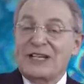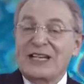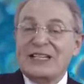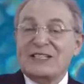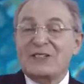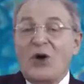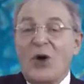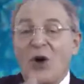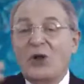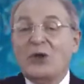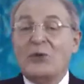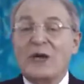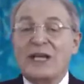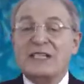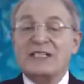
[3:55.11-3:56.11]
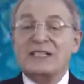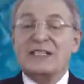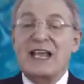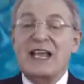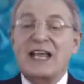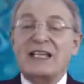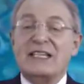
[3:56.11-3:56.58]
is always
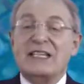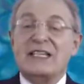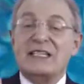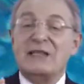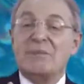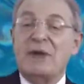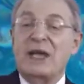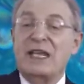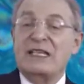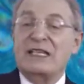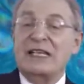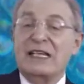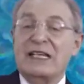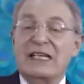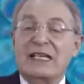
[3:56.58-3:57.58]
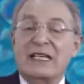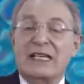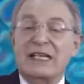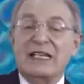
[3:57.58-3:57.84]
anticipating.